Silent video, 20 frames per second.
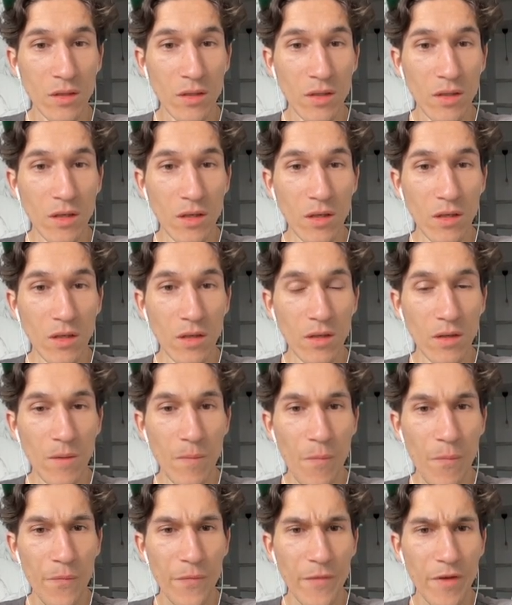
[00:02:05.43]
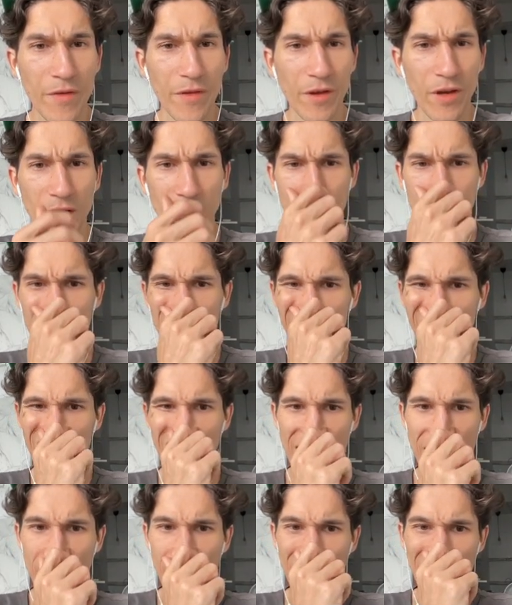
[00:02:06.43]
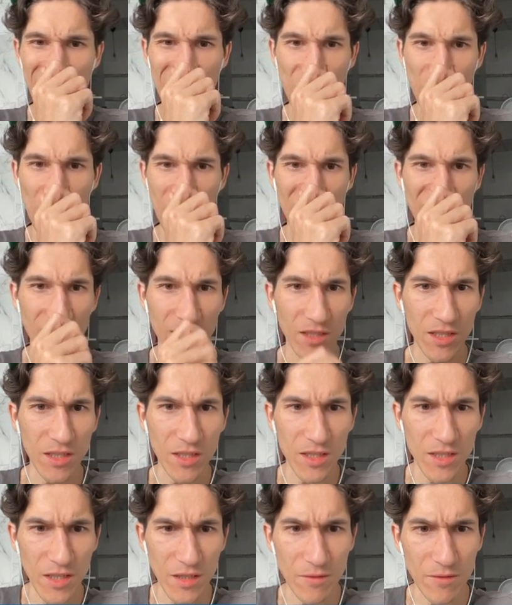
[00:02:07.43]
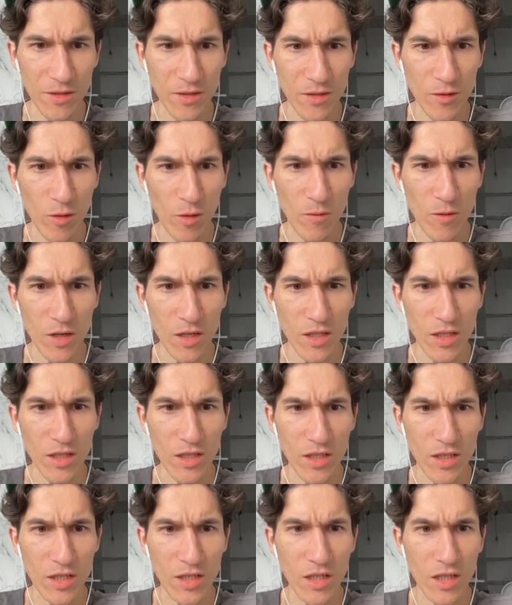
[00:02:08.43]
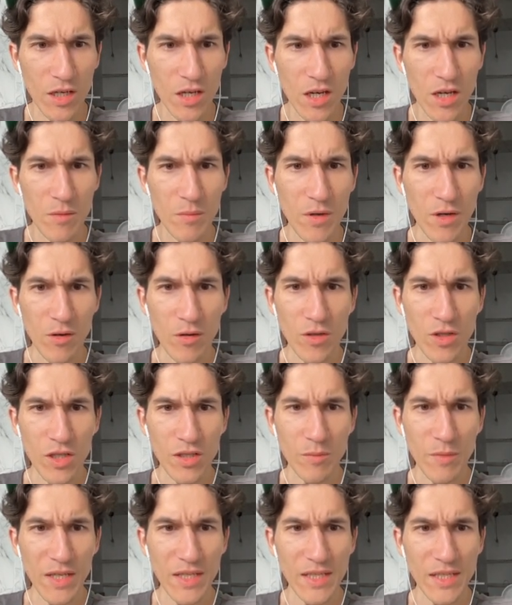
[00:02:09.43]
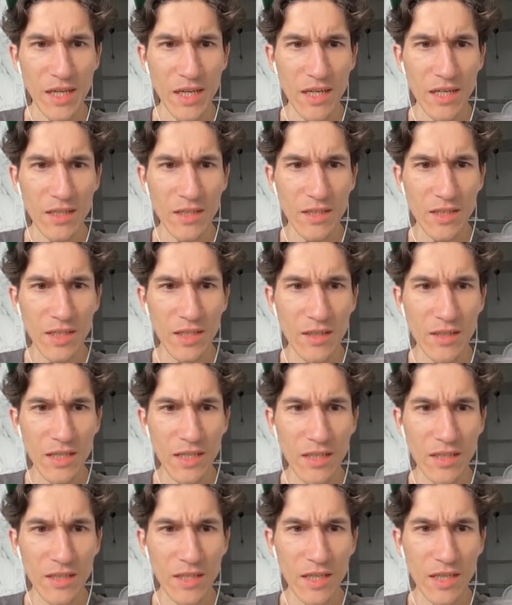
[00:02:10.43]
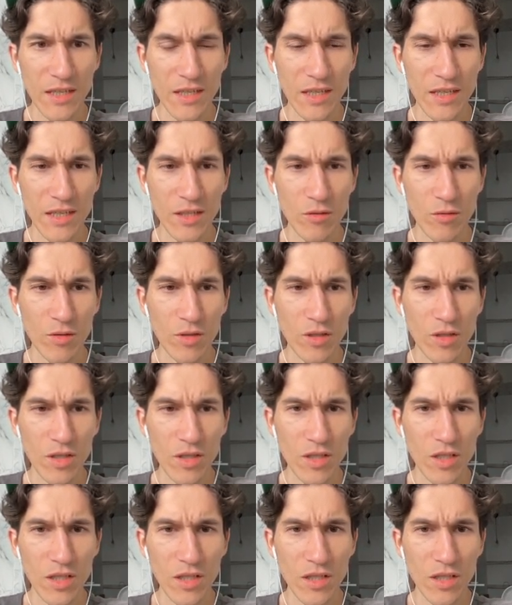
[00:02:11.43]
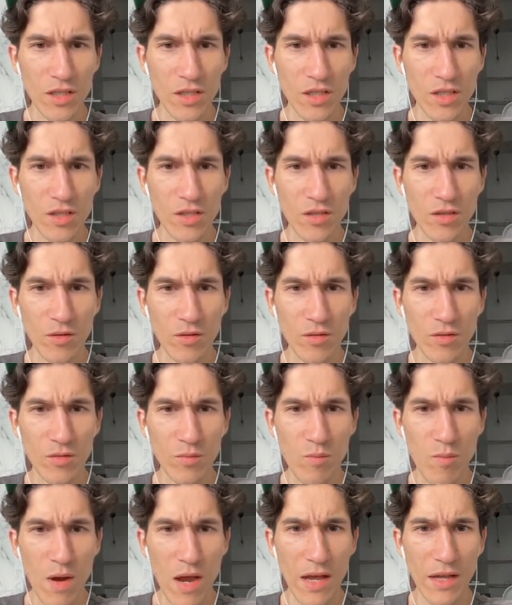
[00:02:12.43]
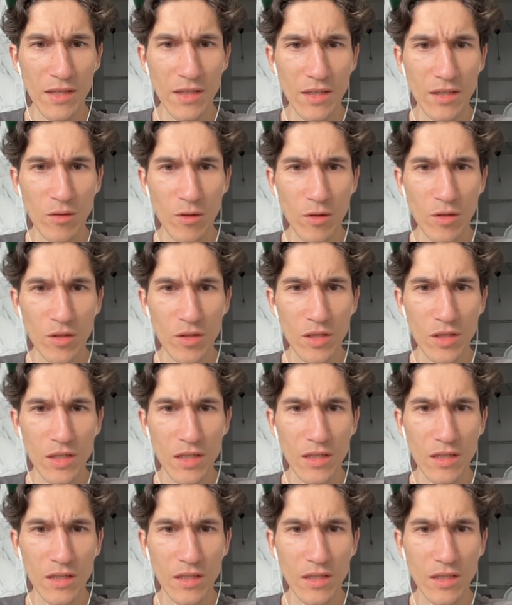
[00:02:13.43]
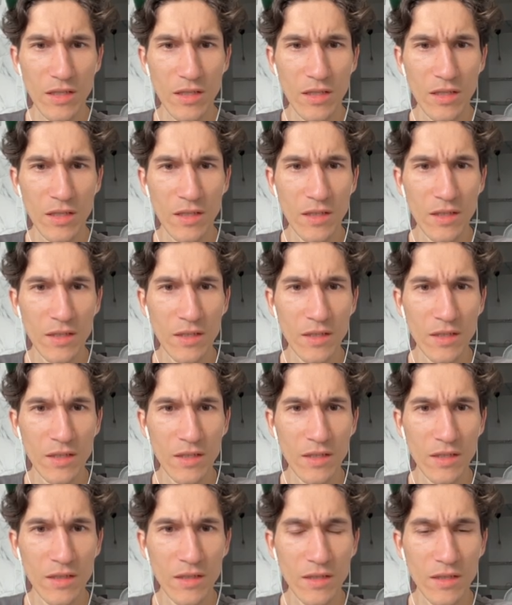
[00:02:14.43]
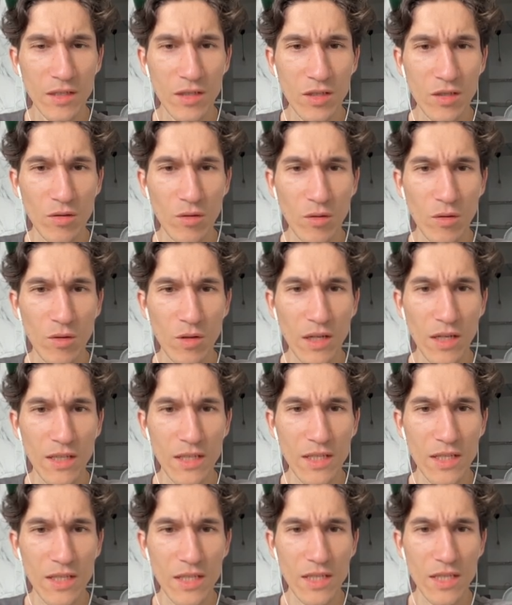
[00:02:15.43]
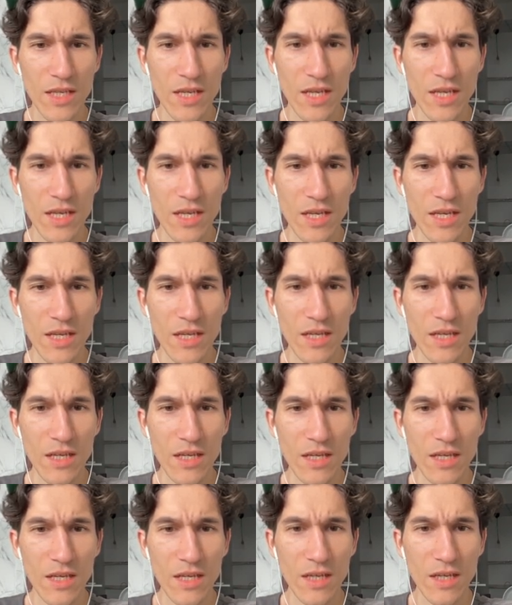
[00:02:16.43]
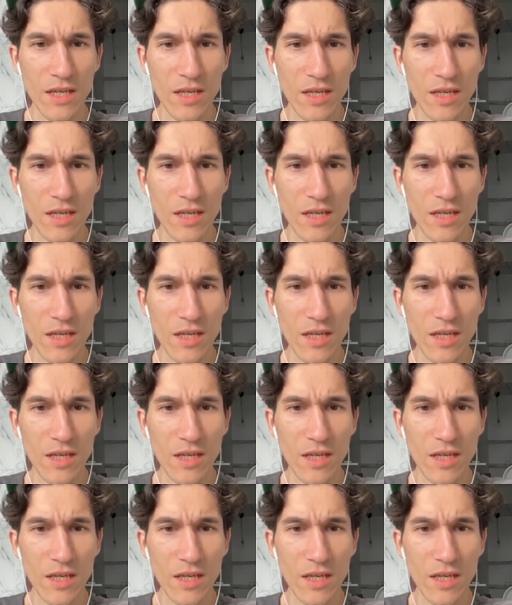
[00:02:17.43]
Huh, I think I will take this one even over this. Because as my second, I can take this or this, and it's not bad, honestly. So let's see.